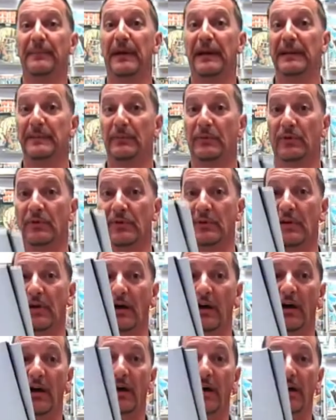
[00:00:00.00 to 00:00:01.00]
many more.
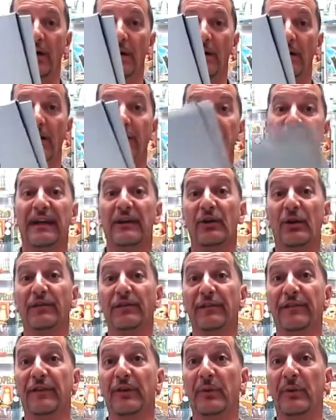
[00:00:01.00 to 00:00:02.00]
Uh, thank you all
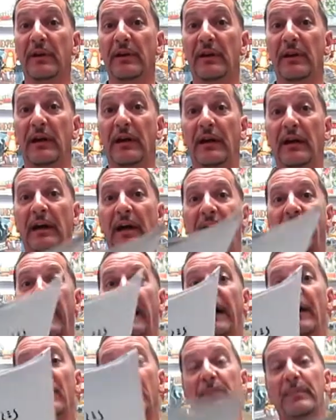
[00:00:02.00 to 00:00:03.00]
for viewing.
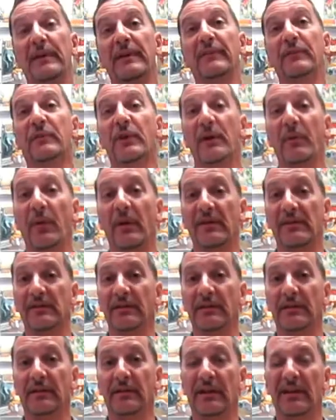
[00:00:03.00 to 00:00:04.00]
I hope you have a great
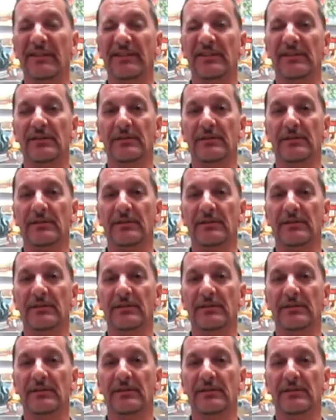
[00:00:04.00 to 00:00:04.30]
Wednesday. See you